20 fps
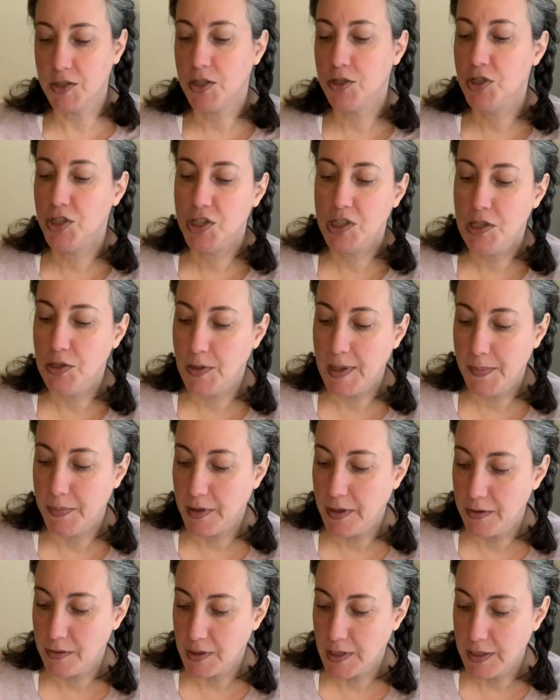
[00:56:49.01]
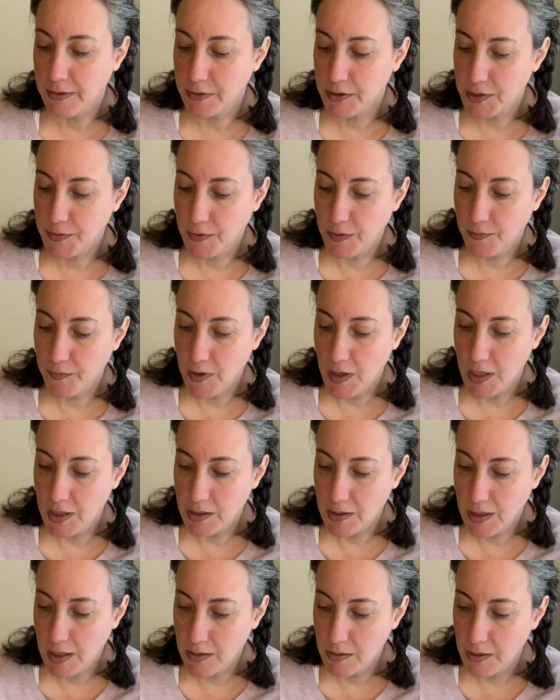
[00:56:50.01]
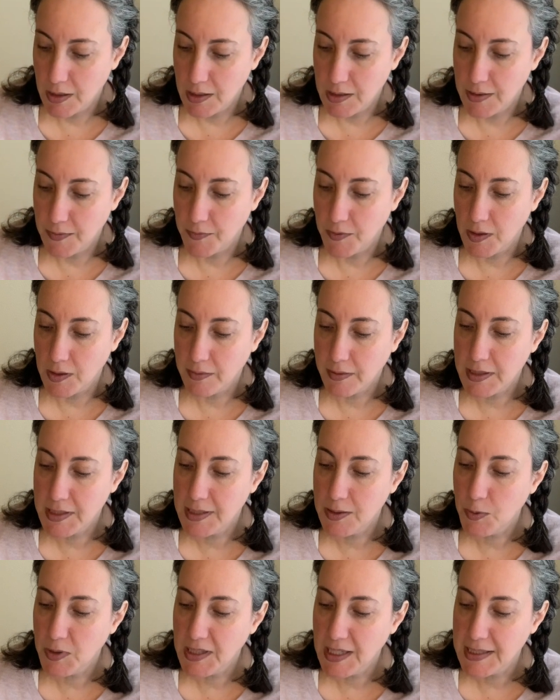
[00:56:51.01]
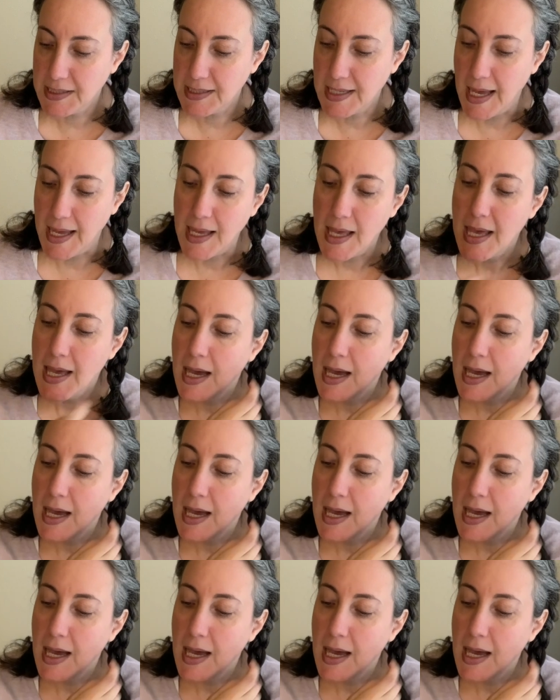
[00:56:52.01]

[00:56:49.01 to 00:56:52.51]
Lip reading: I'll just show you a couple other colors for fun that are in a different, let's see what they say.